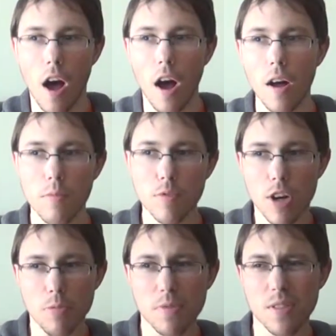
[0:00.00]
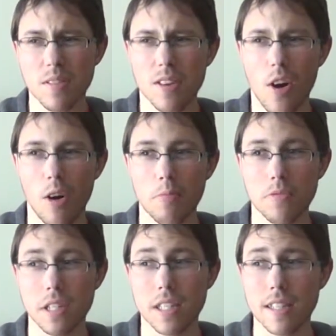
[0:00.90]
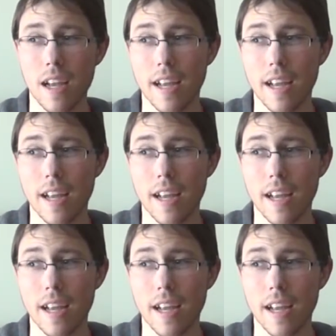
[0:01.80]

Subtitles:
We hope to accomplish,